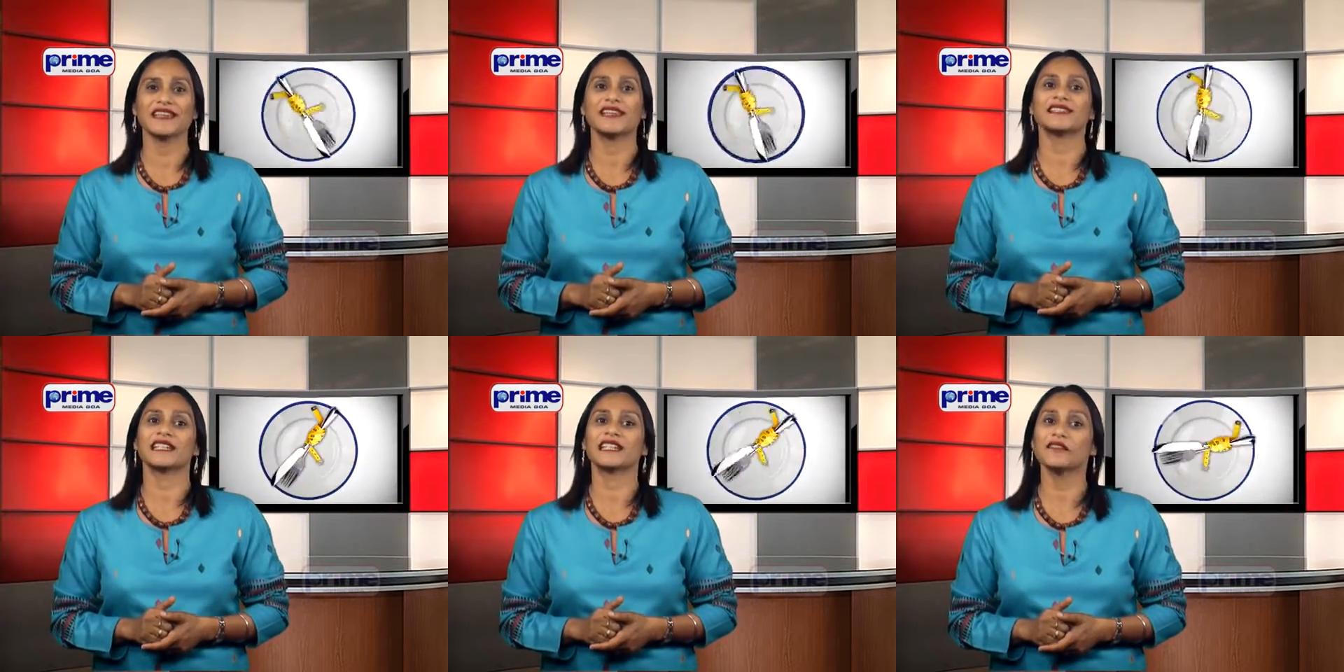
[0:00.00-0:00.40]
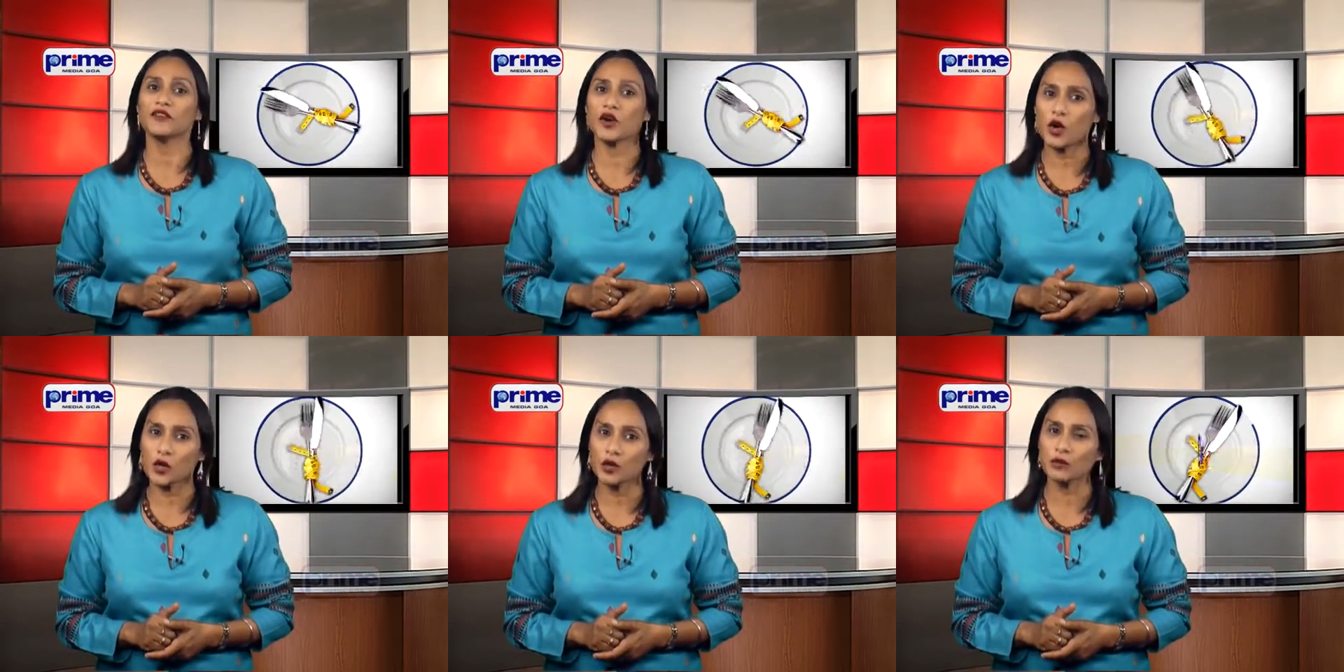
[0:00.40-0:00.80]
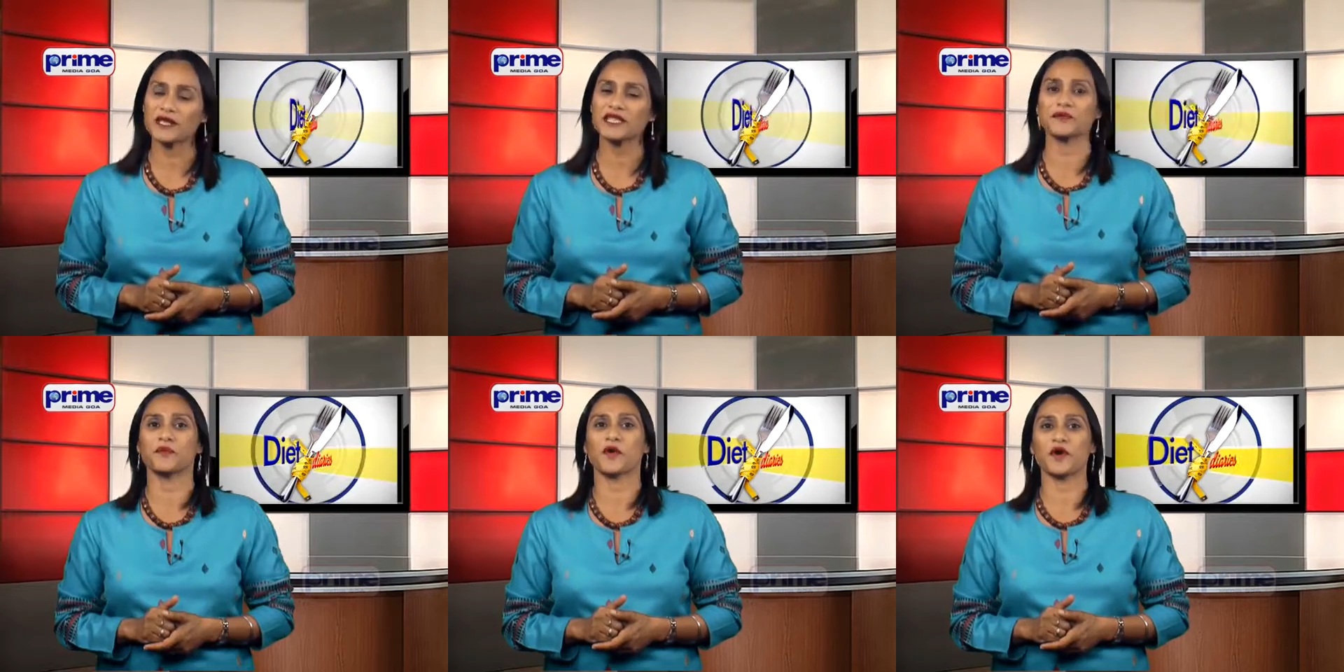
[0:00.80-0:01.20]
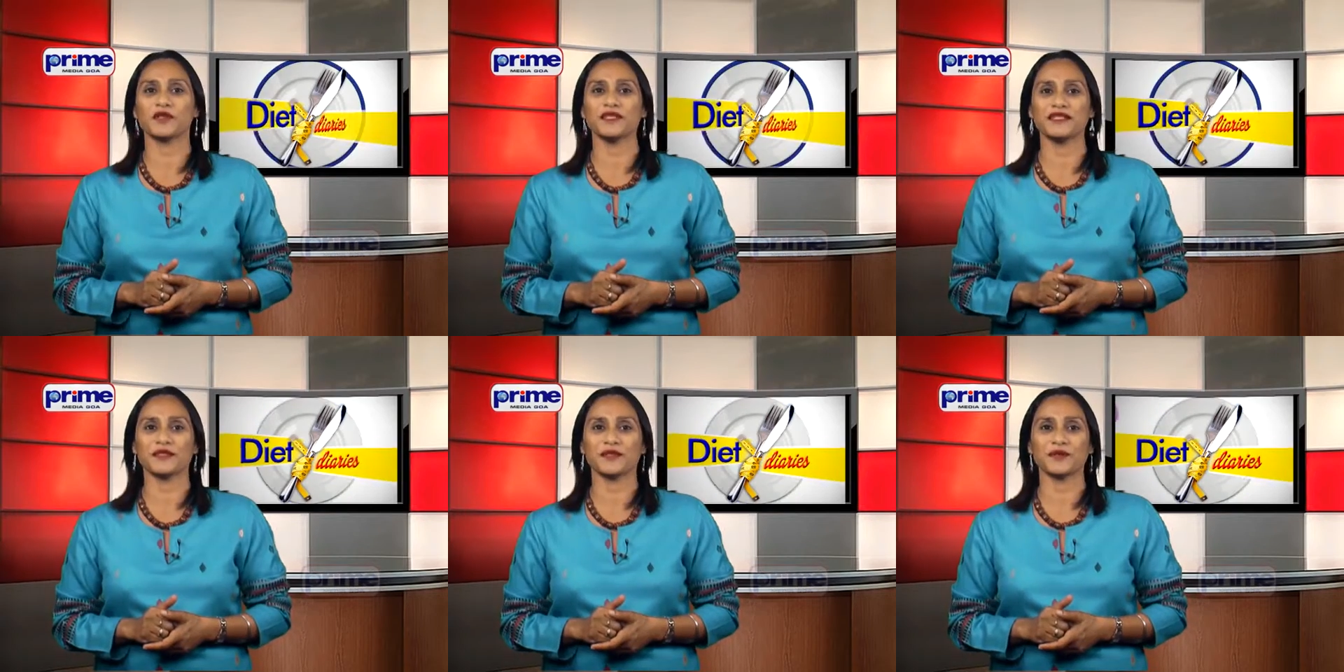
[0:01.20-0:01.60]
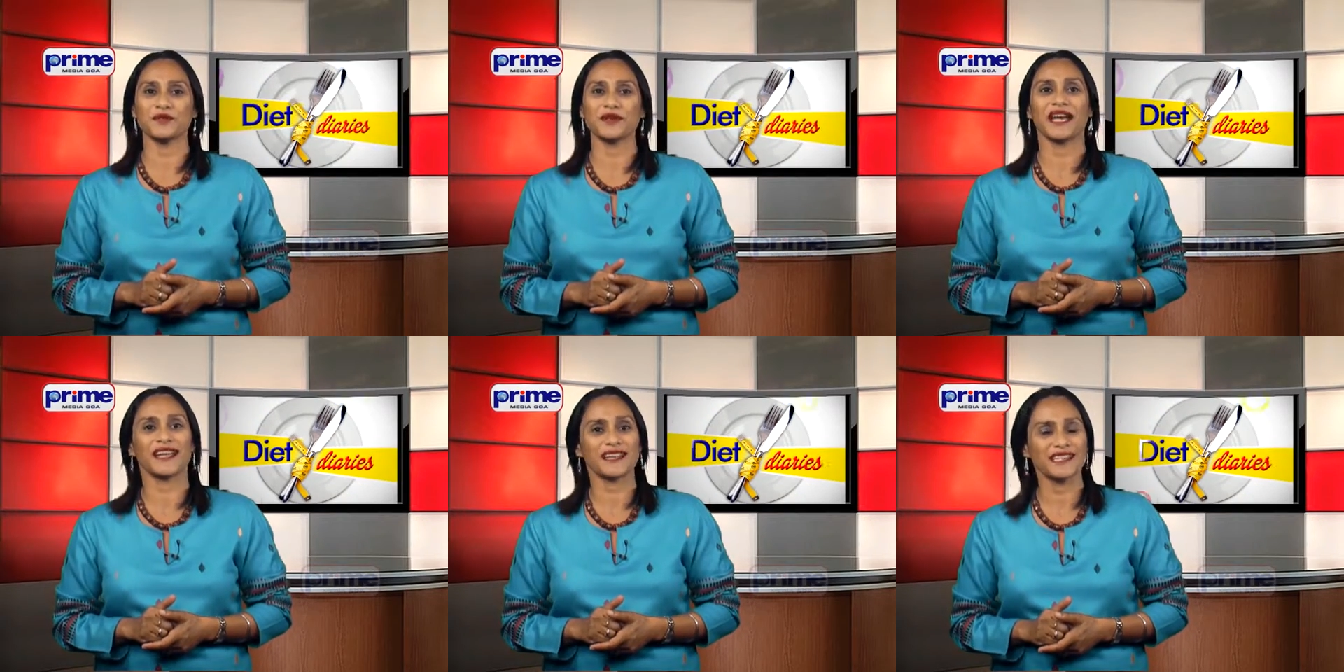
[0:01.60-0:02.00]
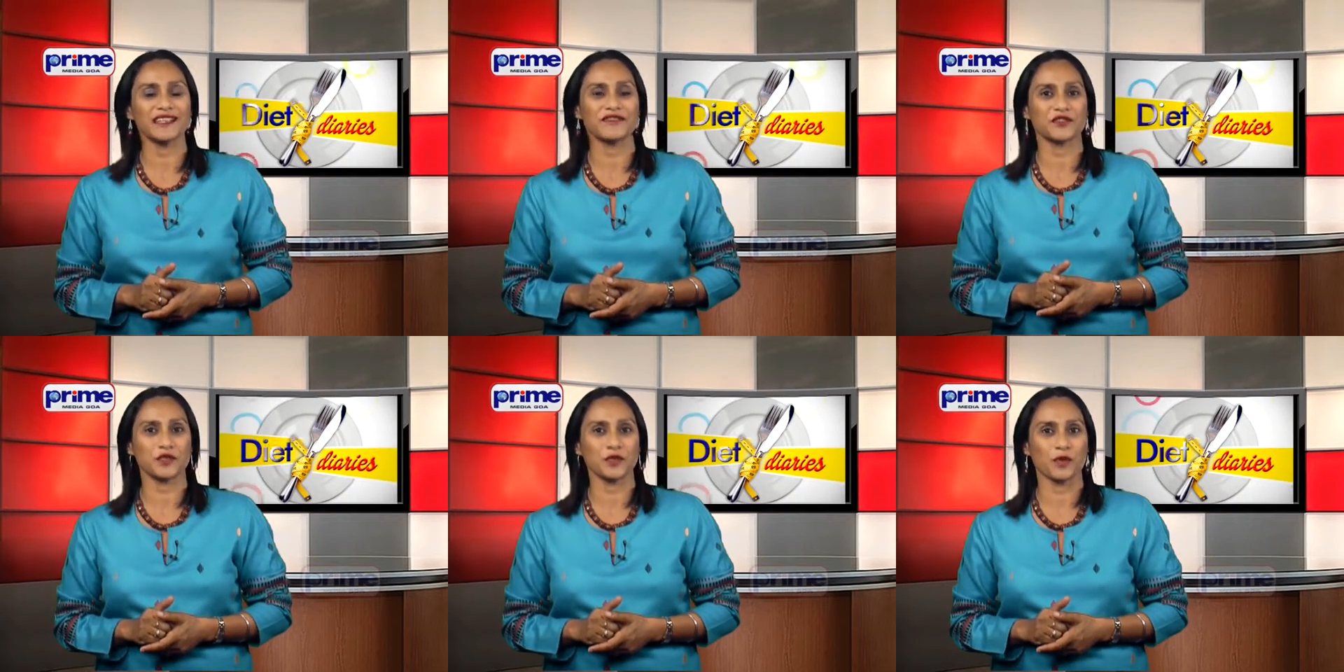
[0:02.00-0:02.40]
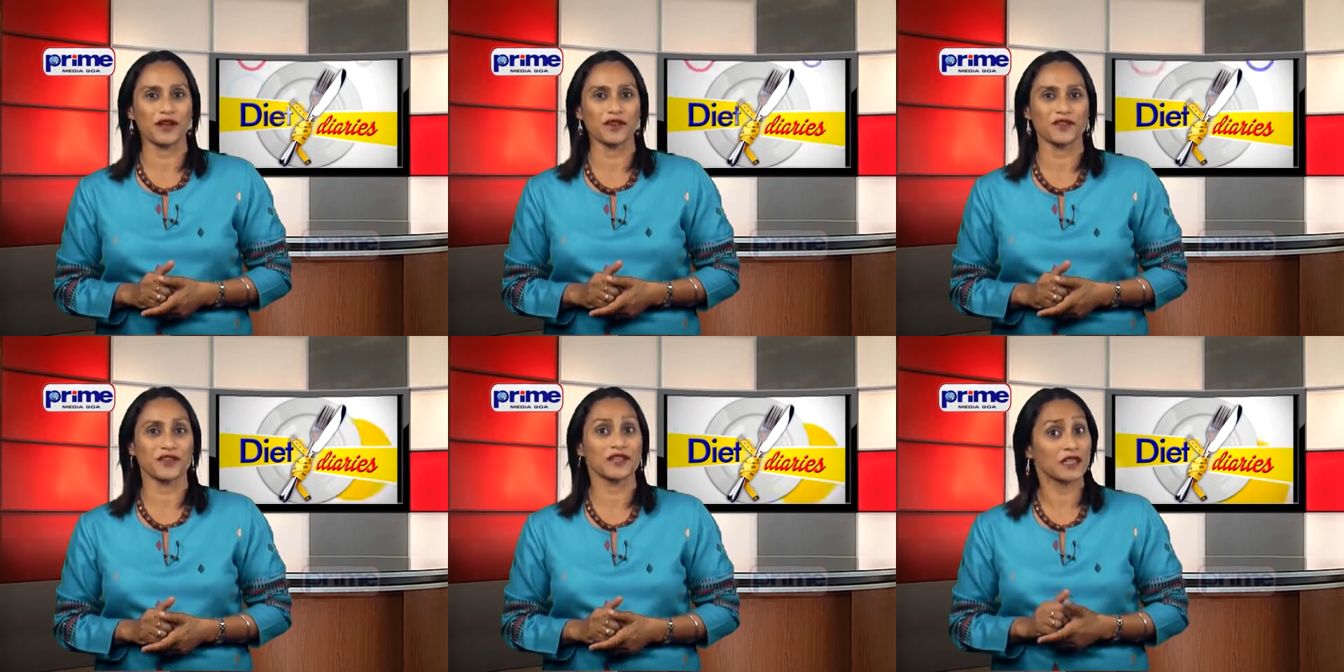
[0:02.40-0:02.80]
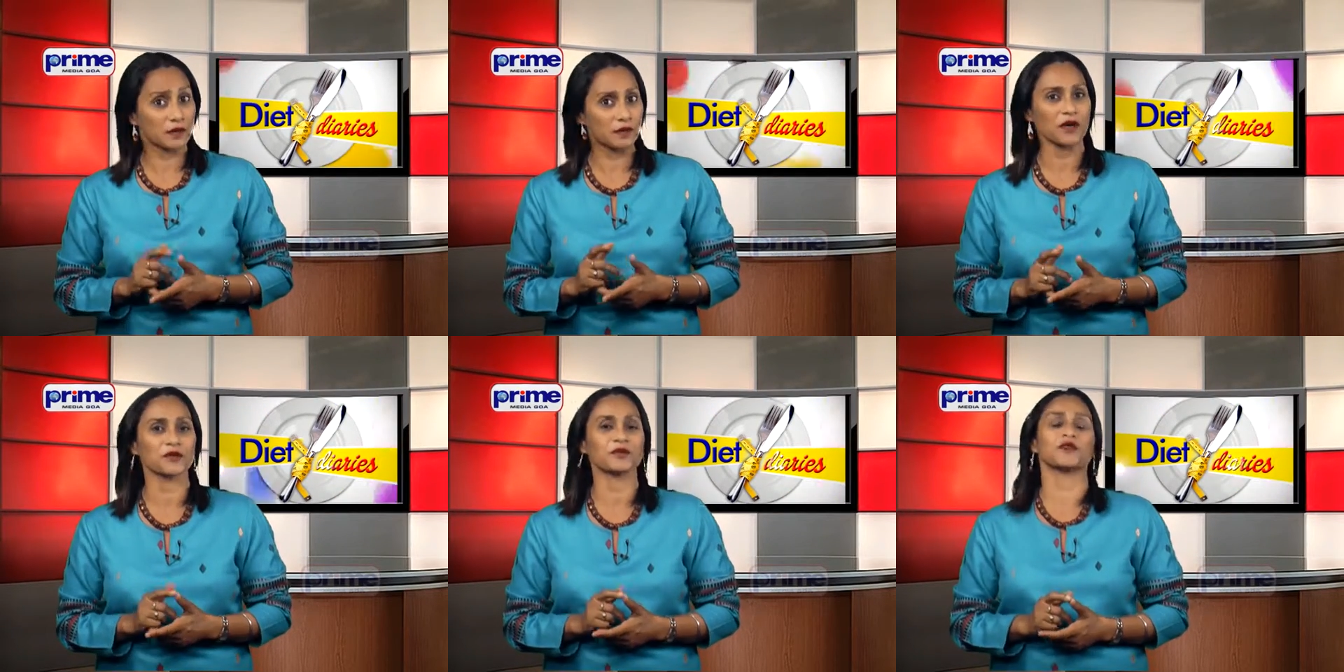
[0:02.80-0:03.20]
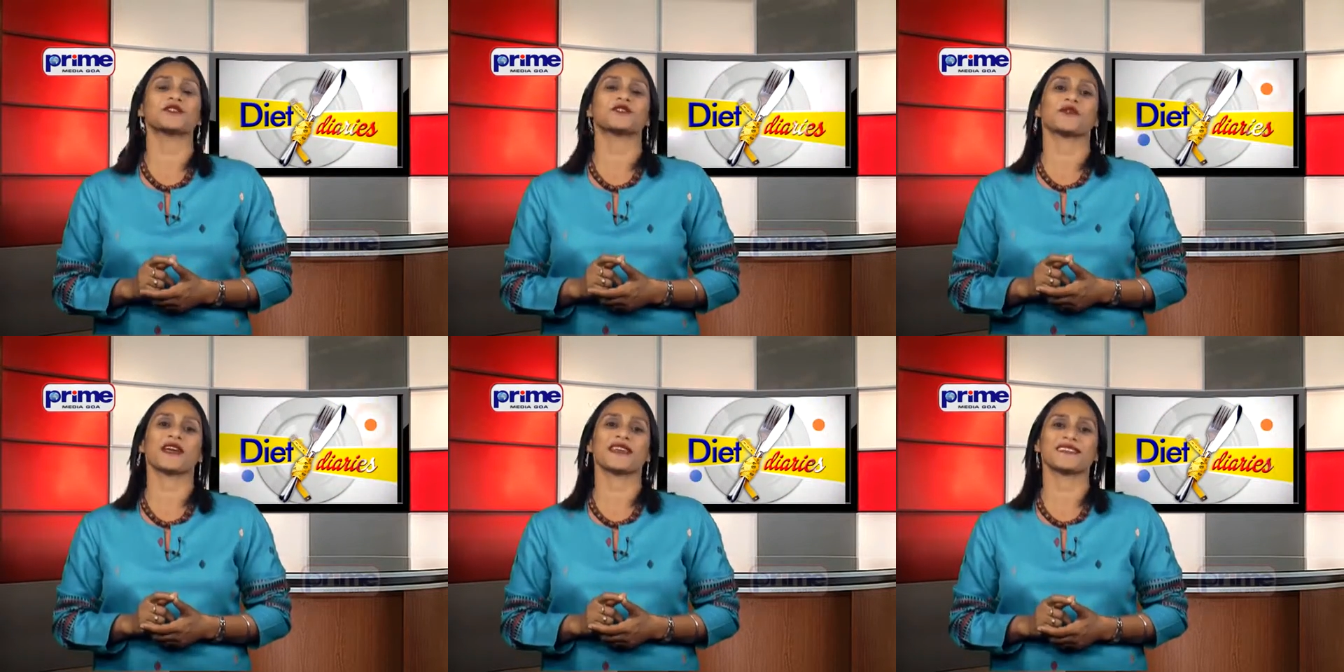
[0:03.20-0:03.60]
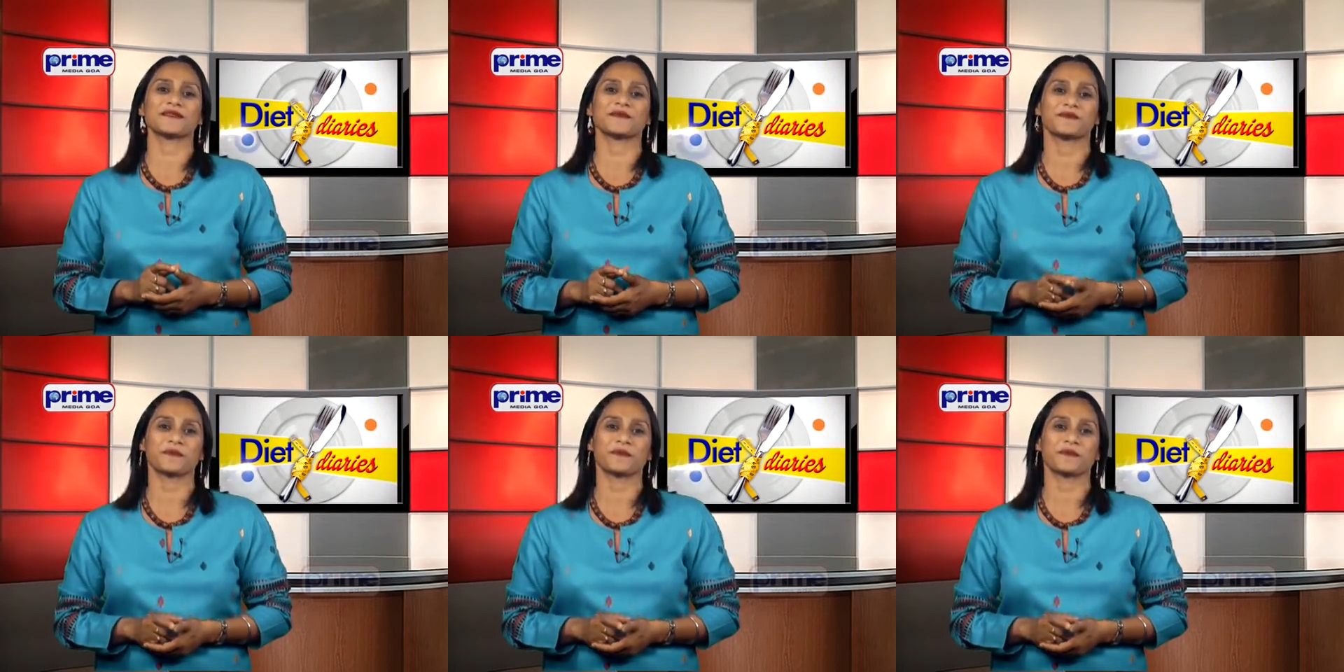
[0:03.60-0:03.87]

that have always boggled you and left you wondering about what's right.